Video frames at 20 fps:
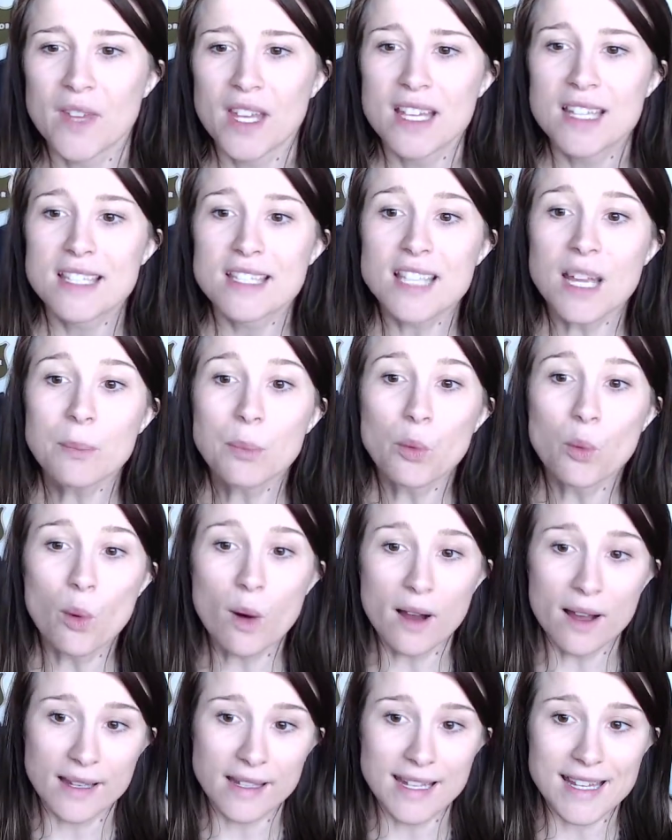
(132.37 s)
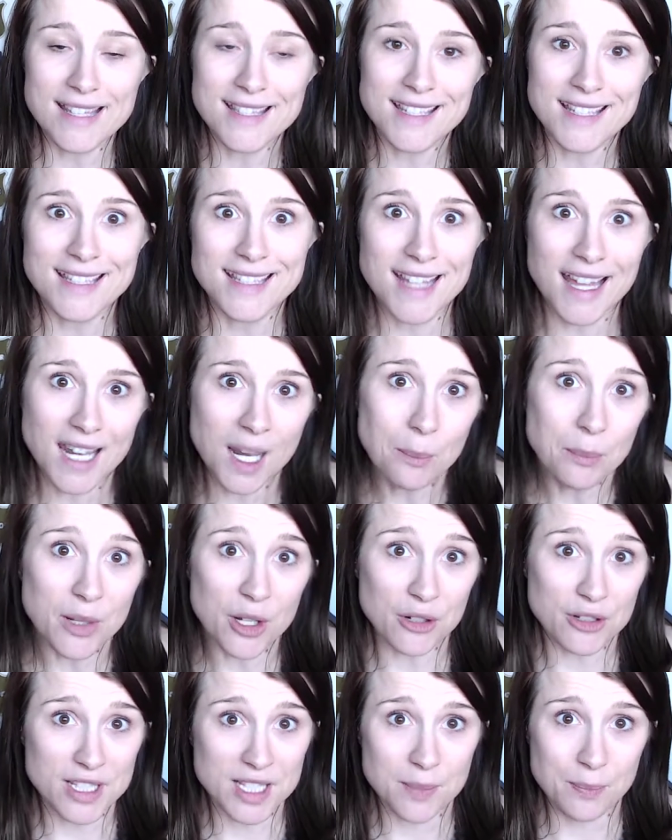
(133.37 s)
Step 1 is to set up
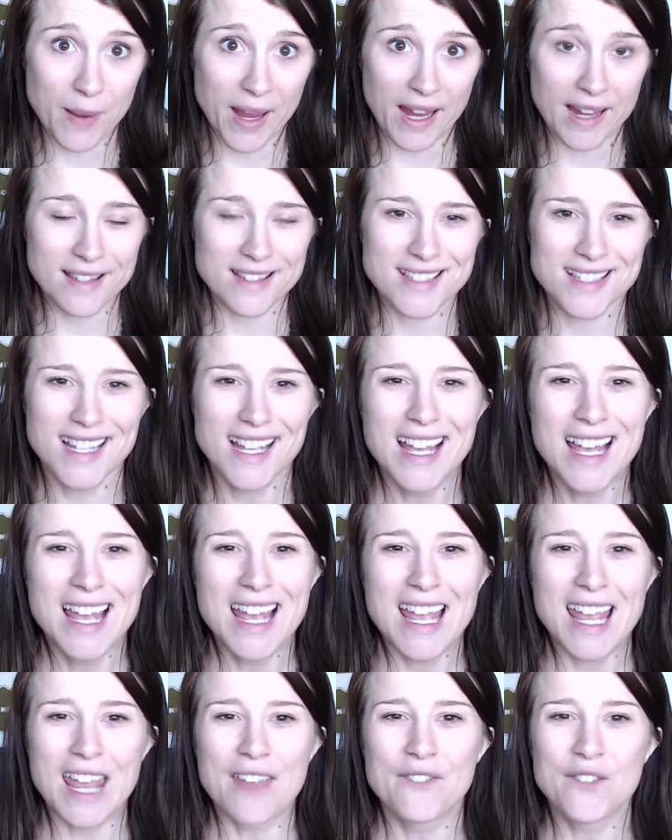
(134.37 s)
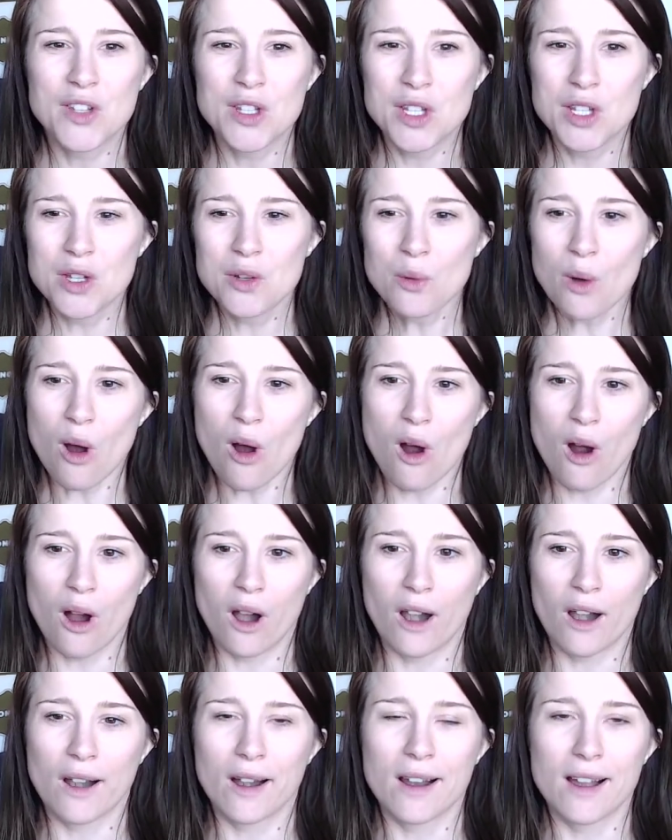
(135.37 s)
your space. If you
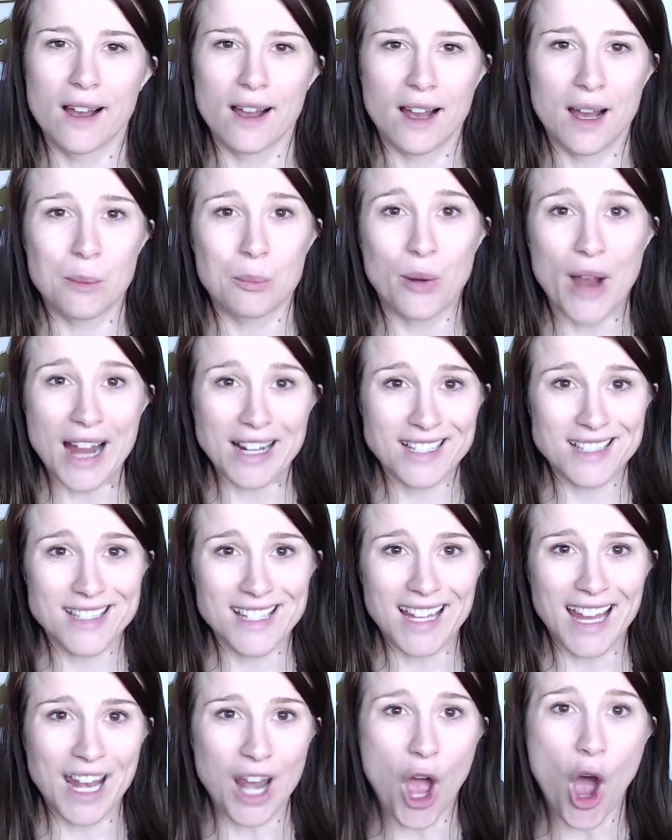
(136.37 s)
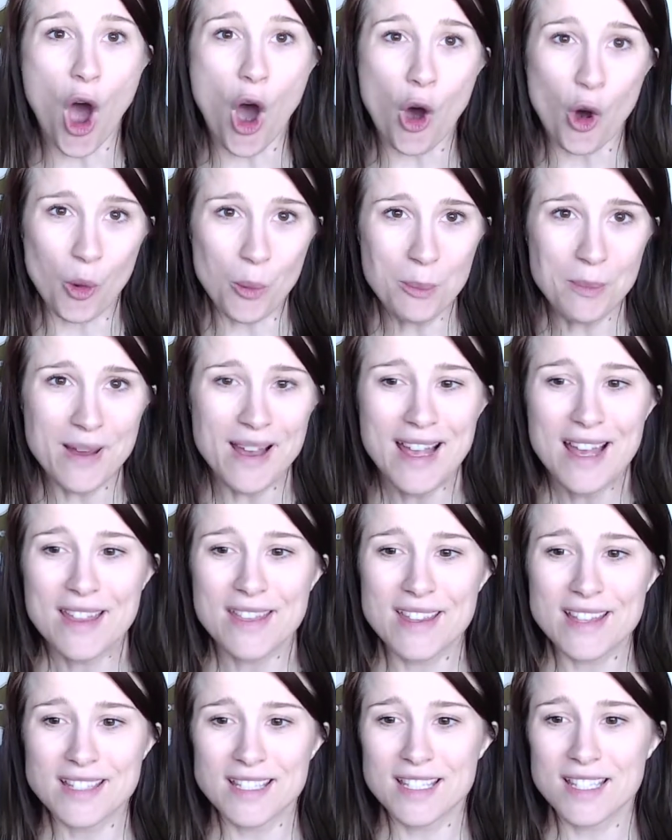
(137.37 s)
are practicing at home,
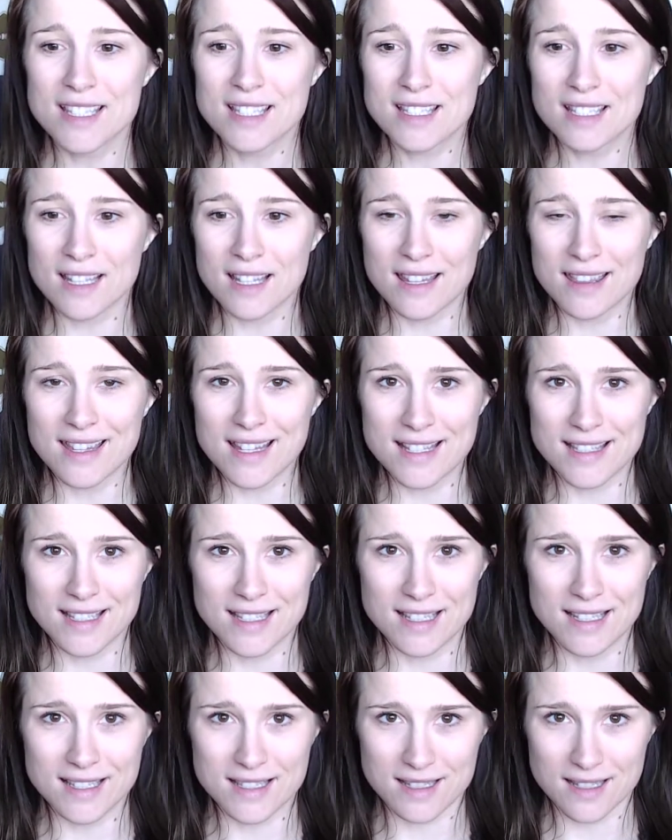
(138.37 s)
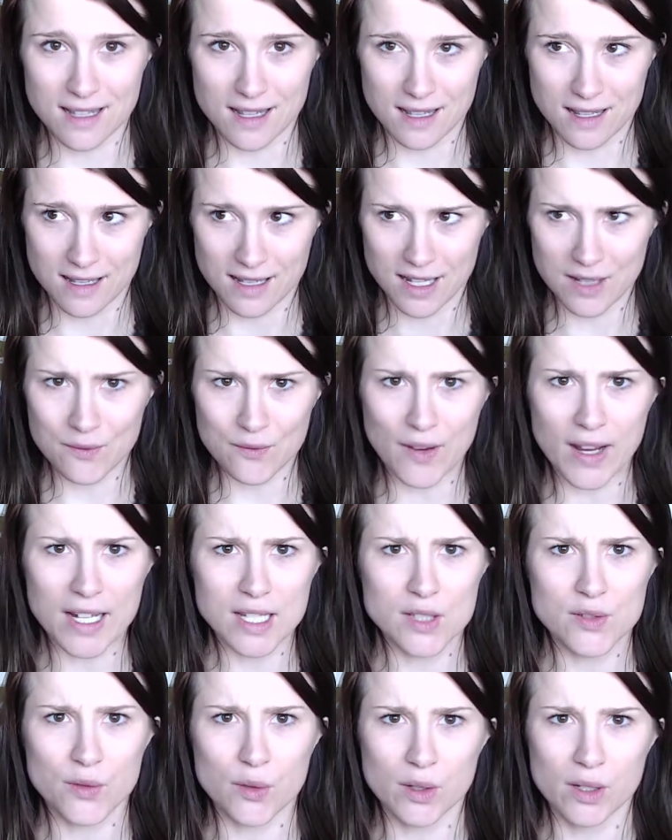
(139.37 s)
this is
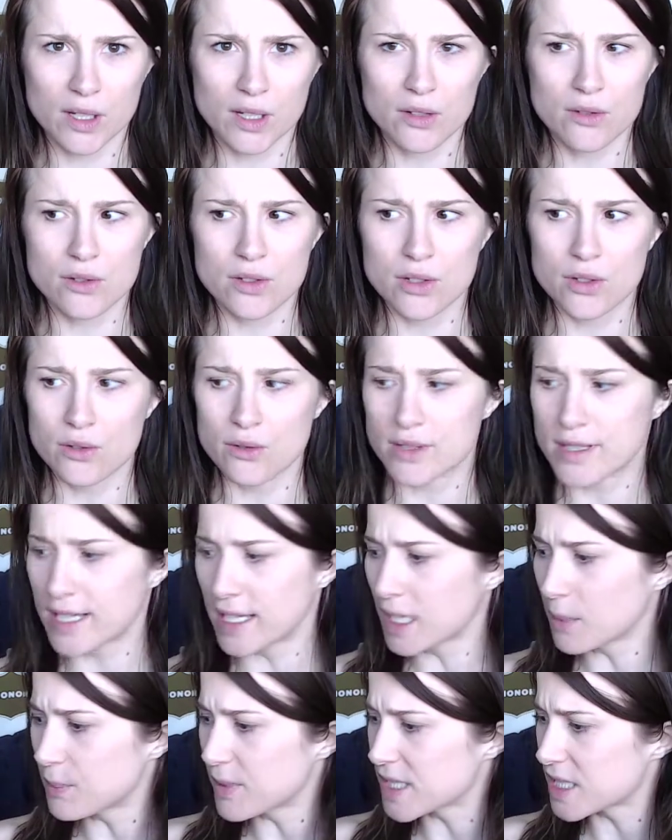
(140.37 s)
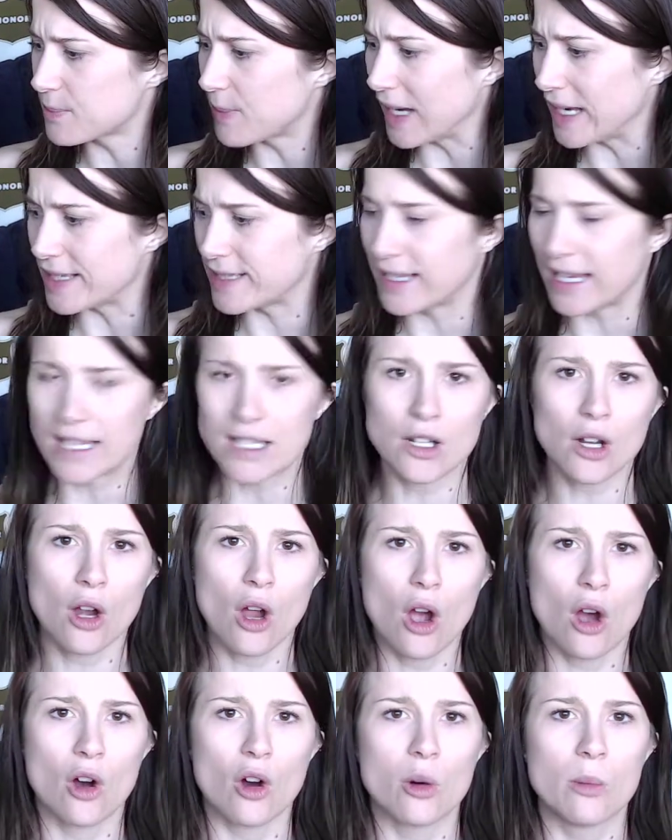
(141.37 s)
advice for you to set up a space in your
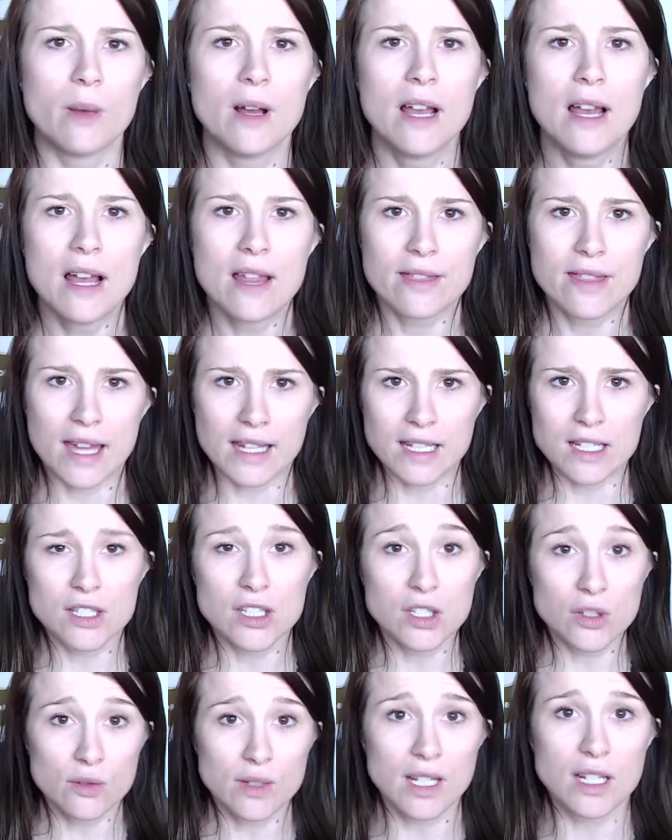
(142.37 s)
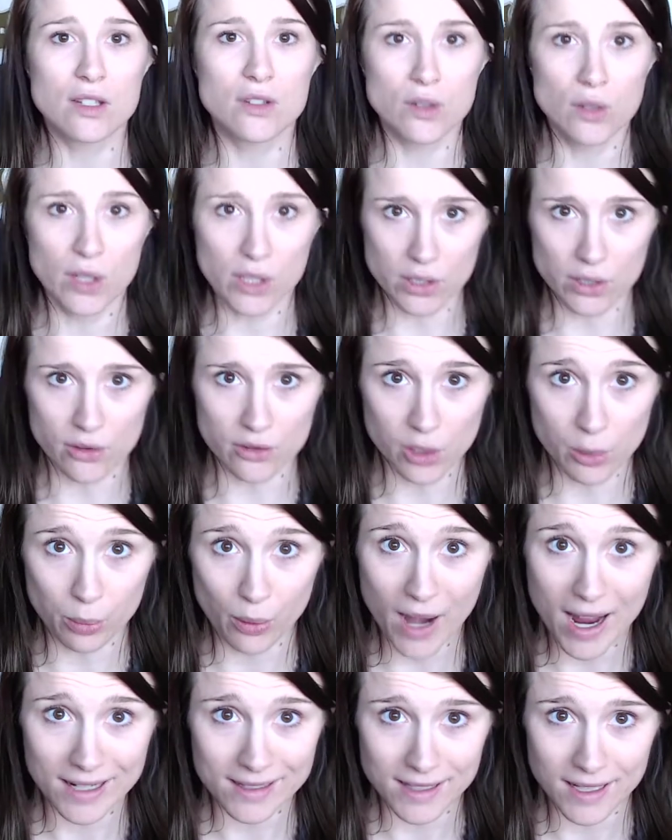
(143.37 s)
home that is unique to your yoga
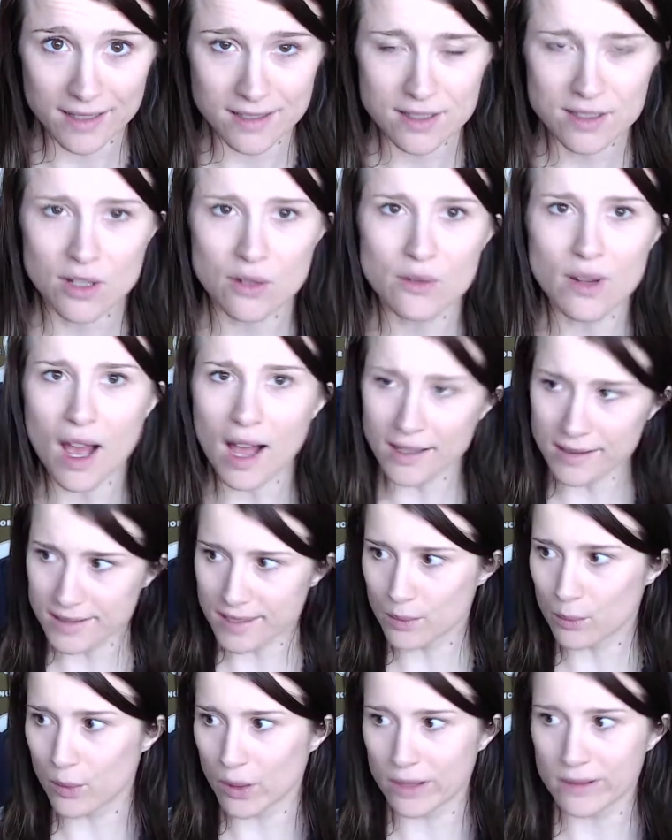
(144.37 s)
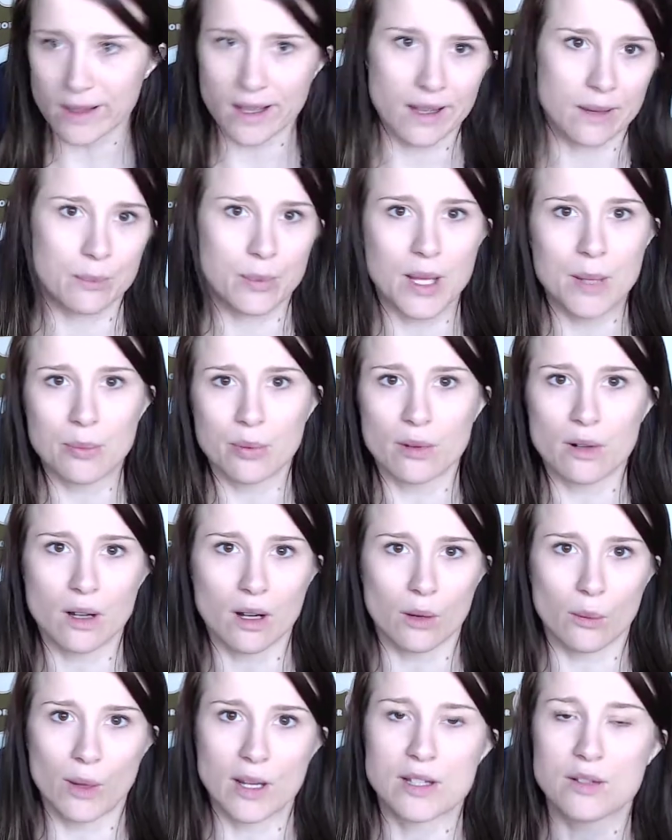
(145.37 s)
practice. So not somewhere that people
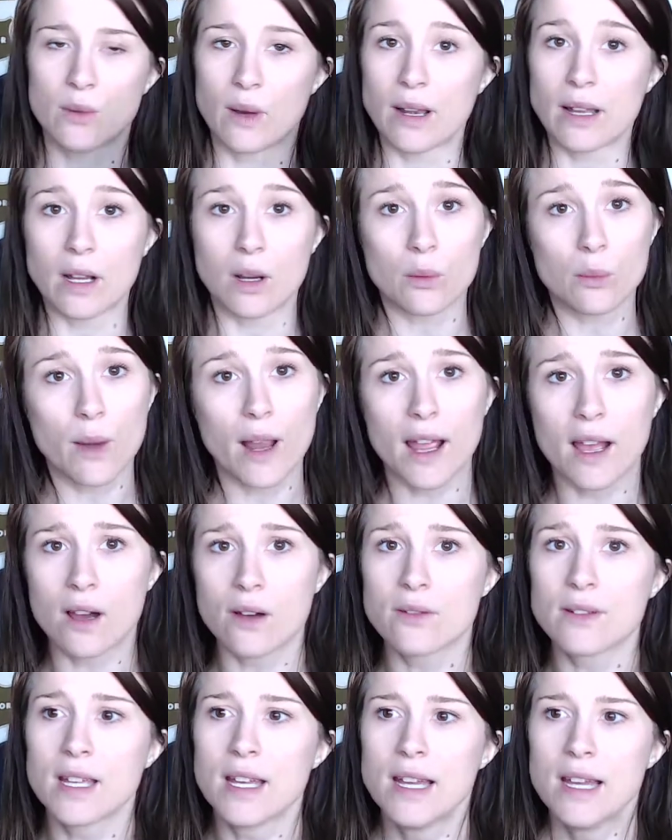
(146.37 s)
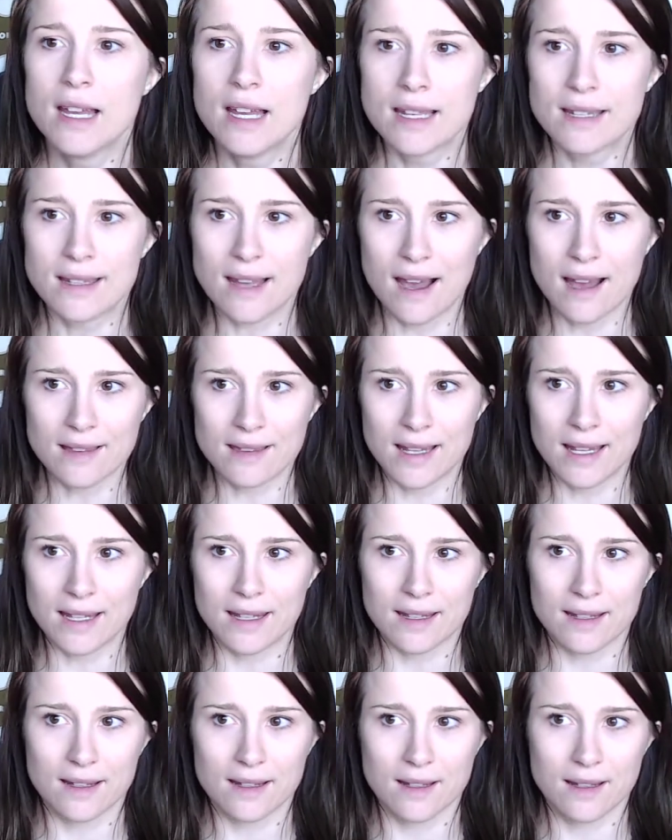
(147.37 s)
are always running around, not like